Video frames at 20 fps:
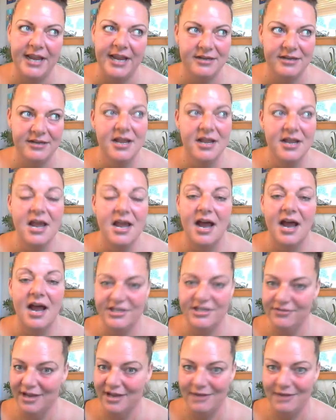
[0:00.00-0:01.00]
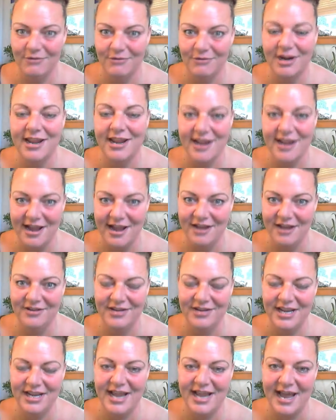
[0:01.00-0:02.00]
And I do a lot of working
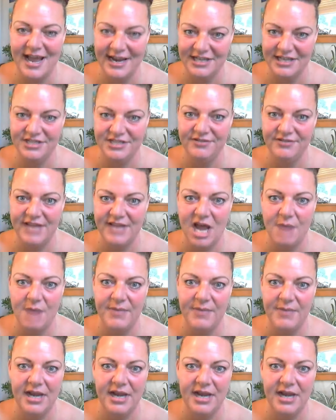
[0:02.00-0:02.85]
out added to that.